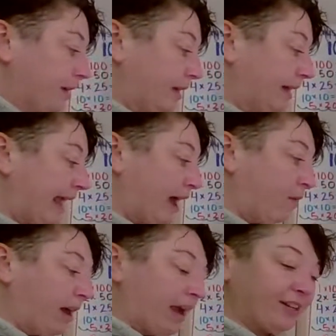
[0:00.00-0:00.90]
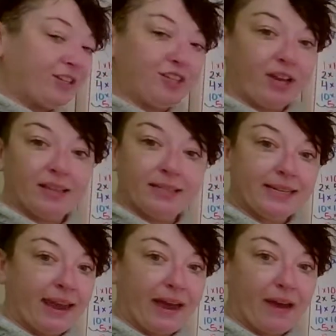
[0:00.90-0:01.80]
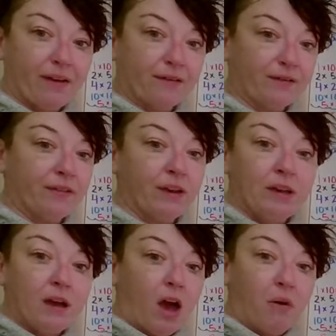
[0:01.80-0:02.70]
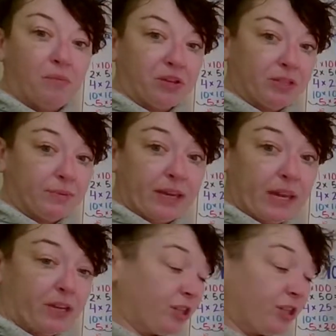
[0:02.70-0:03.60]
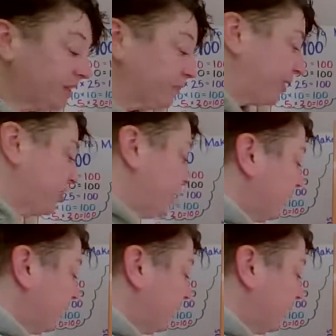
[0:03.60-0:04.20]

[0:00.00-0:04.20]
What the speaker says: Now I just have a multiplication expression